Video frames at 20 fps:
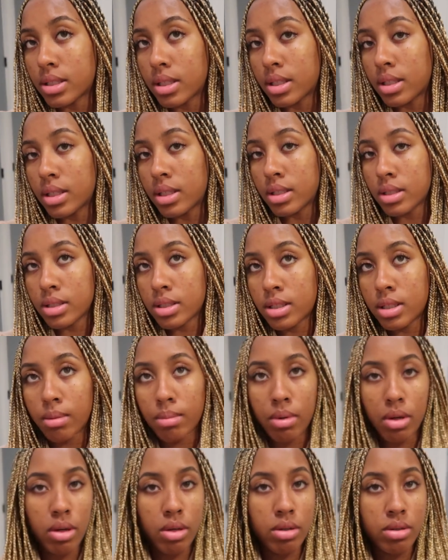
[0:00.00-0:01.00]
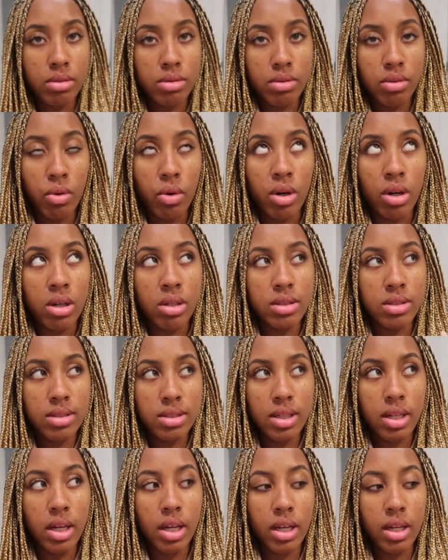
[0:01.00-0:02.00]
done tomorrow or
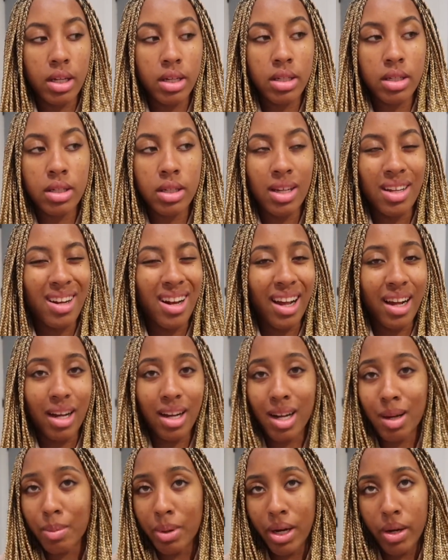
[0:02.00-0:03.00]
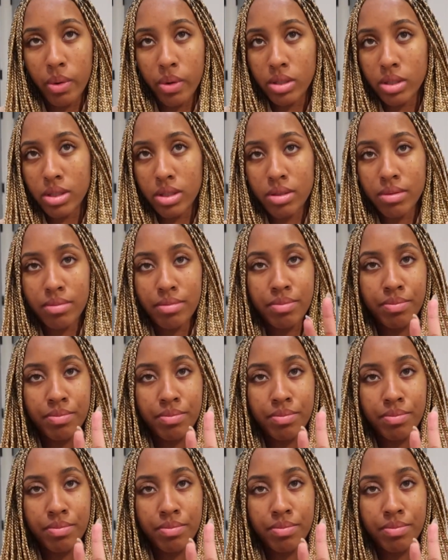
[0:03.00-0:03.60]
today in like a couple hours.